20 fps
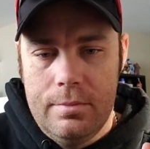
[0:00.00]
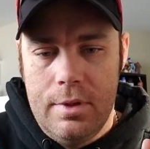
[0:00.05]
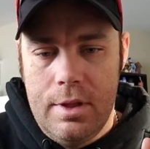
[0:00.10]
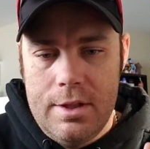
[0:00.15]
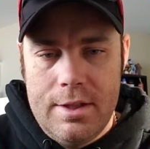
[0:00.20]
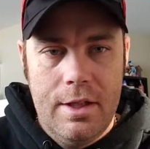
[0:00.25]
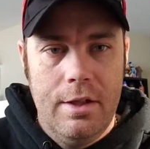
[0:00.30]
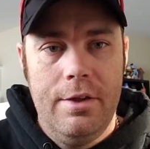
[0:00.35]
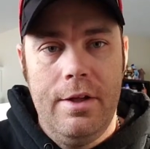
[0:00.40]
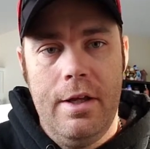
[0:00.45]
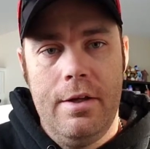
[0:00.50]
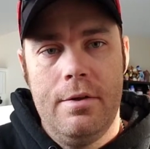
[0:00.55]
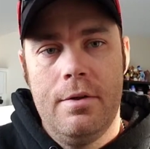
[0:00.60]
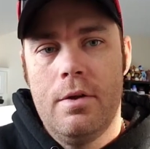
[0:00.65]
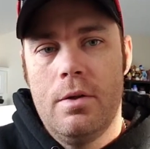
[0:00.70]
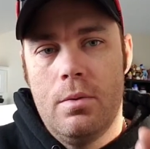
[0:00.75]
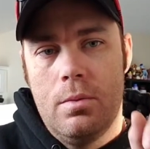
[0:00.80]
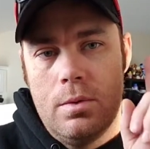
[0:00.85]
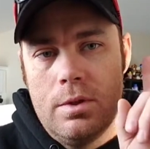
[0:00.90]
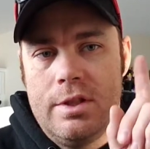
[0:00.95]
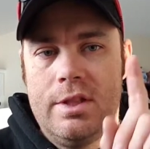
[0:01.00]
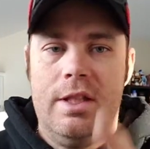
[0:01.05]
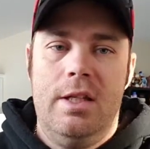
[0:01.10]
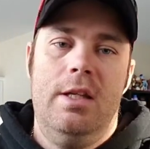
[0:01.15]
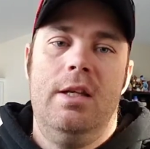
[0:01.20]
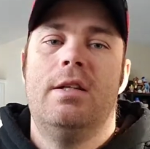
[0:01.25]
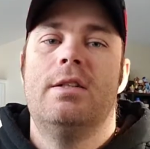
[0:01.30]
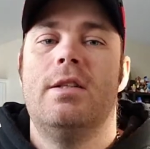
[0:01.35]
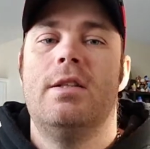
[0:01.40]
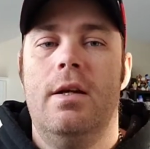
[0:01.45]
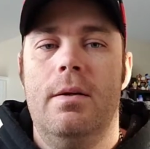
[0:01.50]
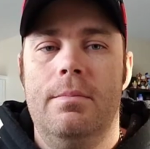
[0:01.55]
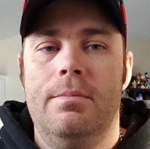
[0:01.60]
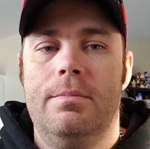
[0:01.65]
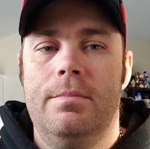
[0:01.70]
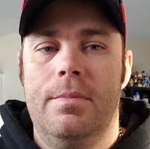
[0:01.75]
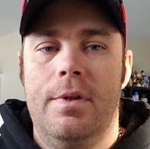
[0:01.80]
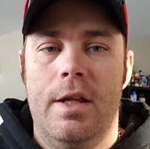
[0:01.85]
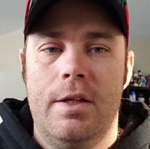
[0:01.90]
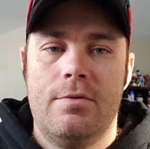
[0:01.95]
Until then, we'll see you next time.
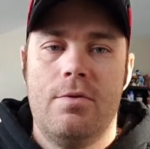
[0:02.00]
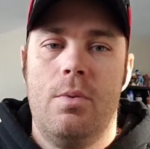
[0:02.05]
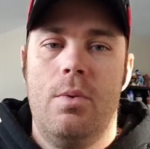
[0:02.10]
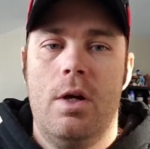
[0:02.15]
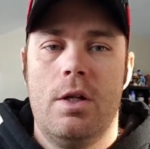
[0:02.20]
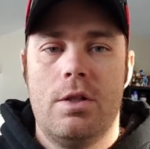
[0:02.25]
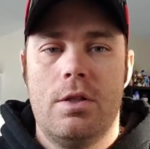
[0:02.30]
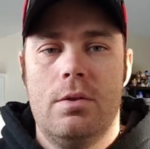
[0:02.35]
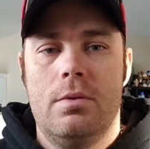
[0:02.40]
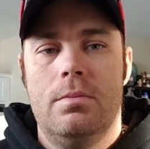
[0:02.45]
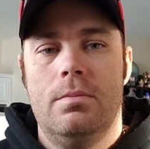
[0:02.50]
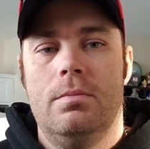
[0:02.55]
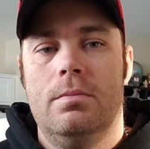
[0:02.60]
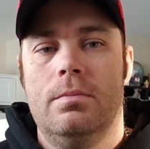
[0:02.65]
Thanks for watching.